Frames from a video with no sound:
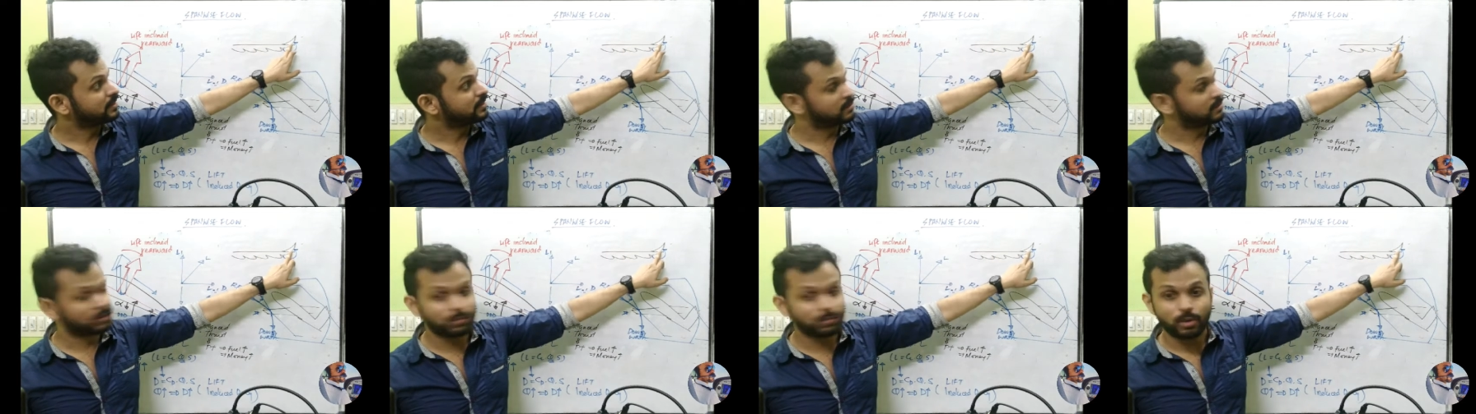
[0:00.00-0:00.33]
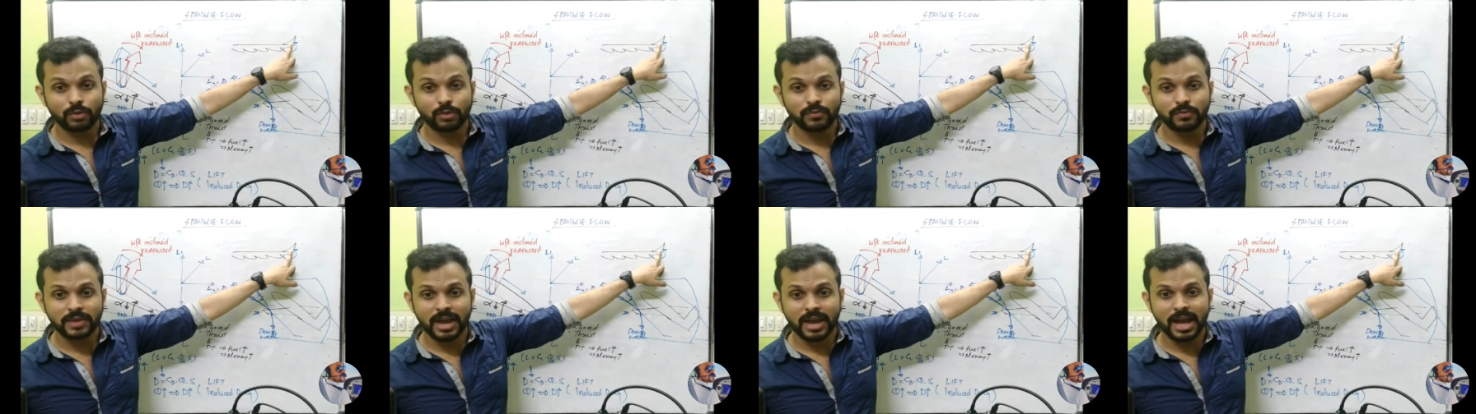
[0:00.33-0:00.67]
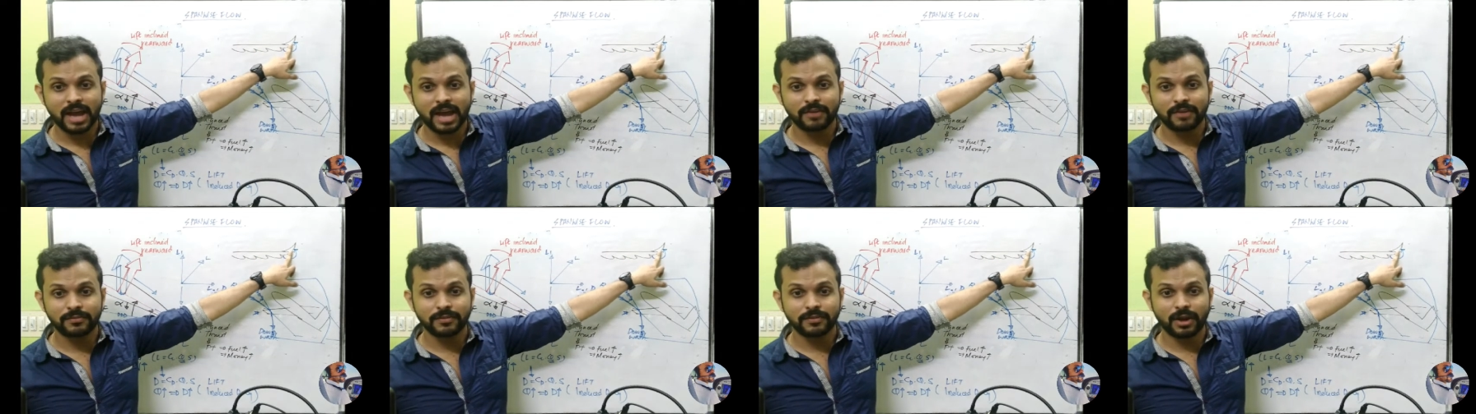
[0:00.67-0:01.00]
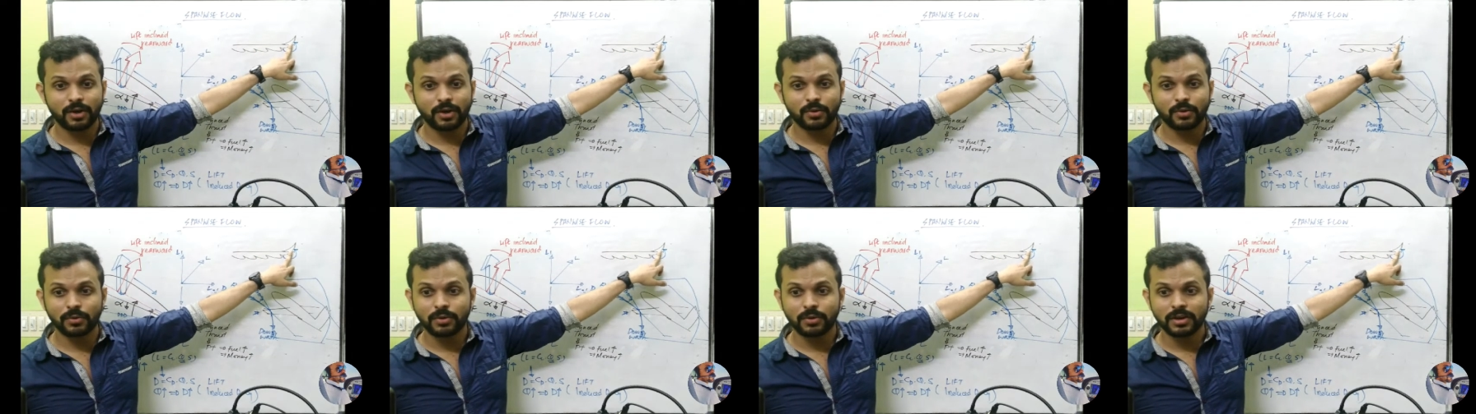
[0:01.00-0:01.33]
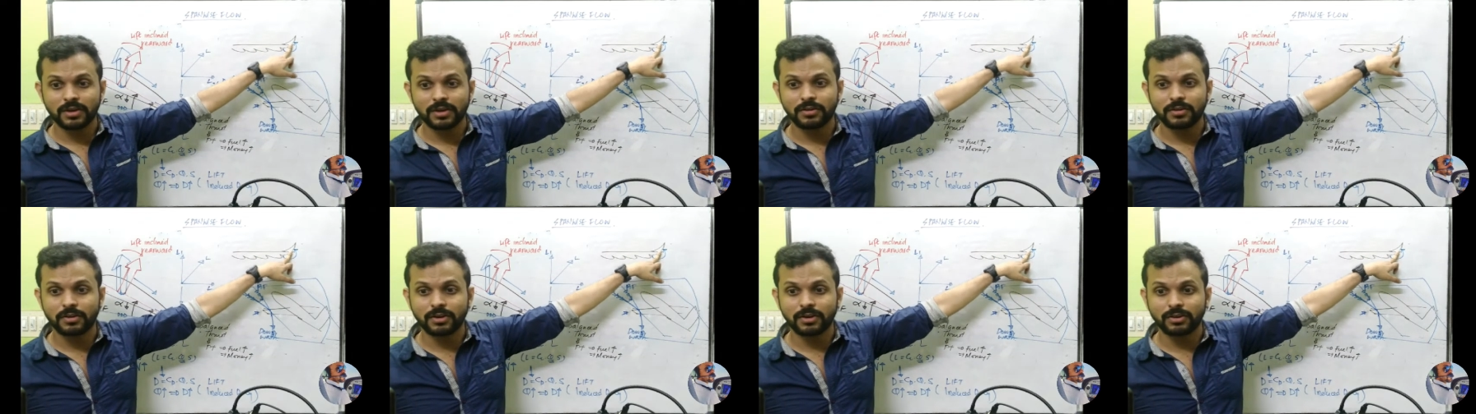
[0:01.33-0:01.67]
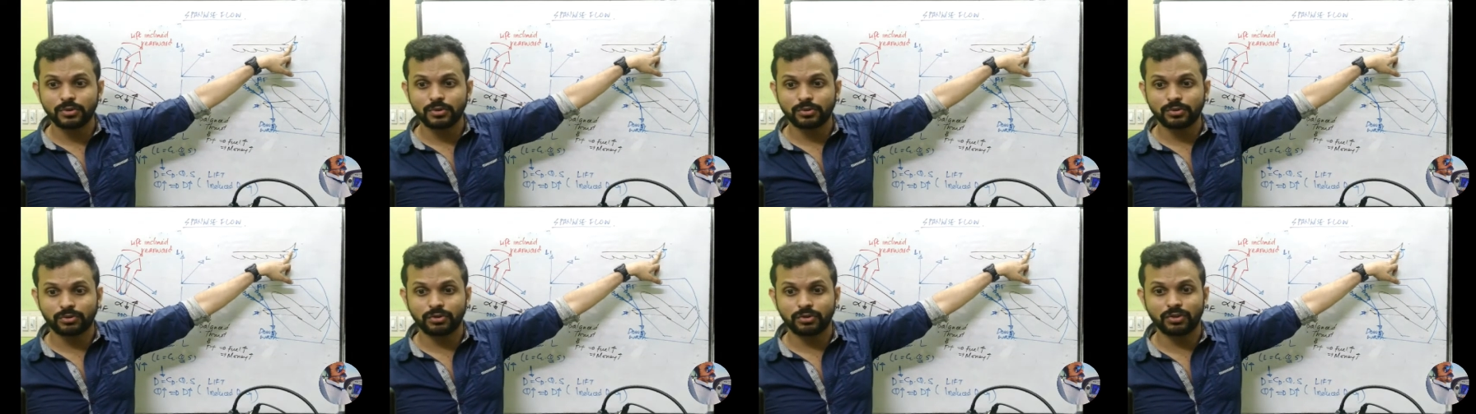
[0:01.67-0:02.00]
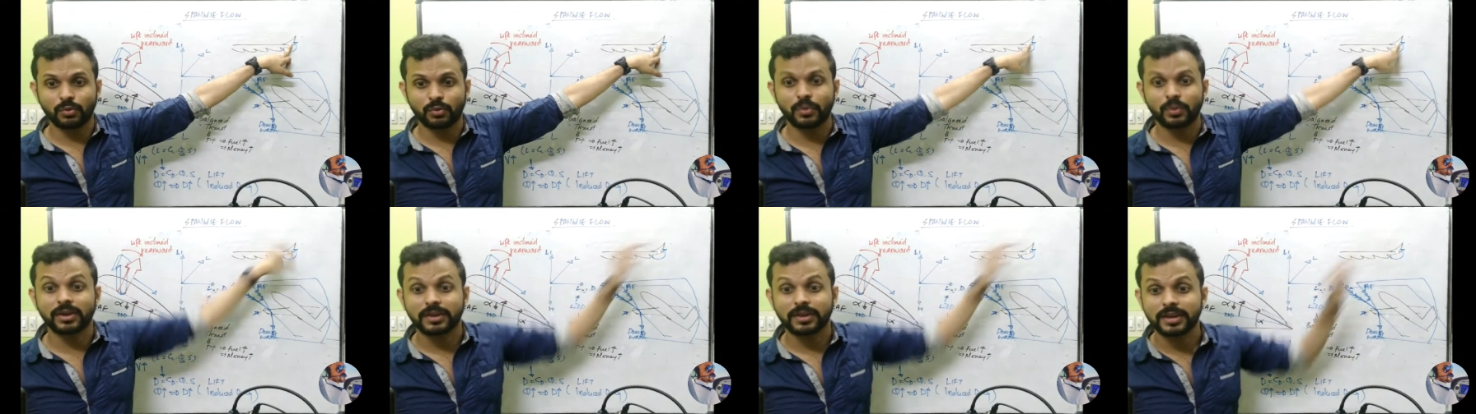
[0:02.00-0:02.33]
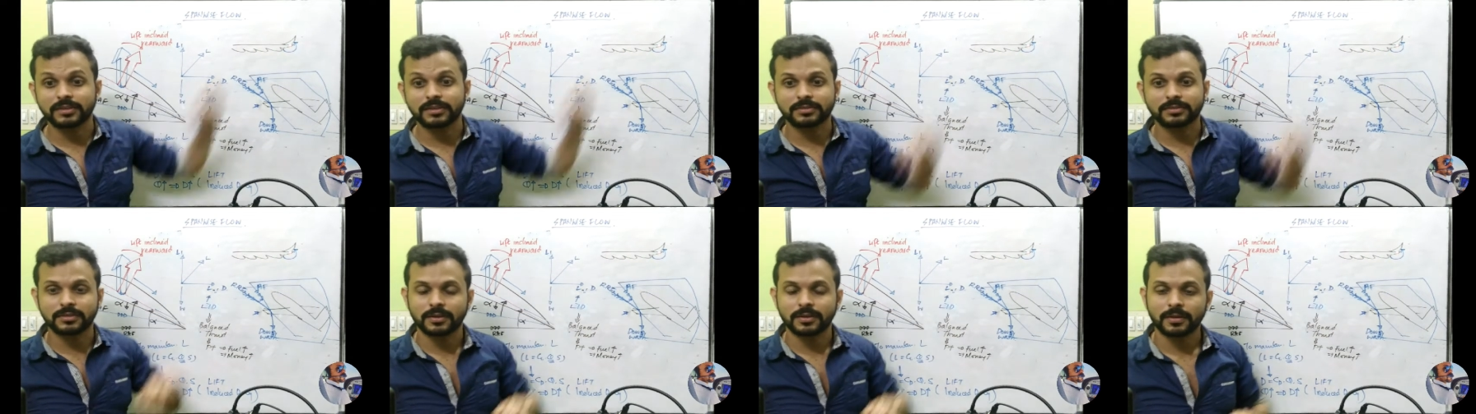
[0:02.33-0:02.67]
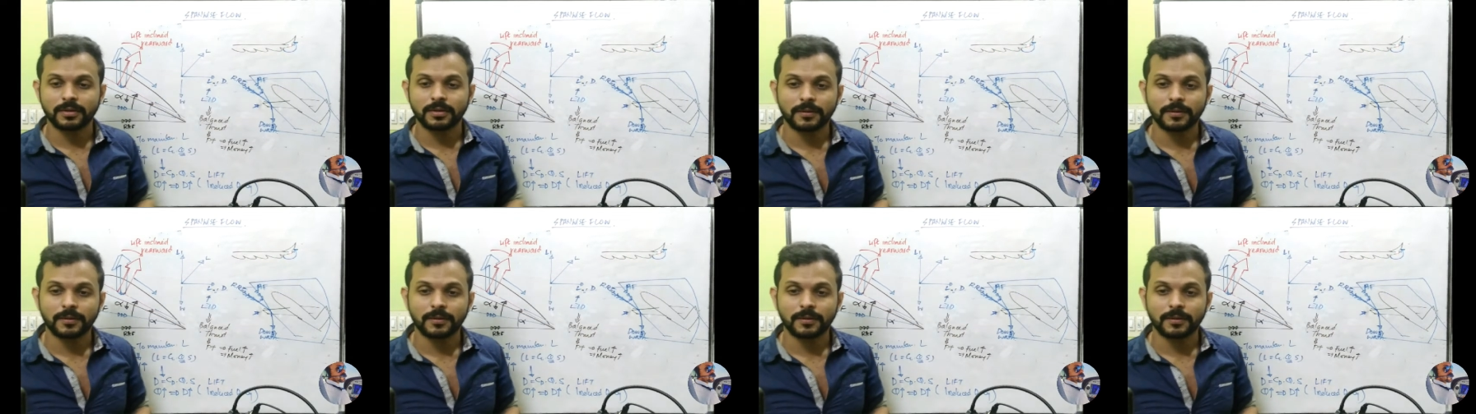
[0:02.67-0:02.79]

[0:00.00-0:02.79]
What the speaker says: this is what we have now introduced into the wing. Yes.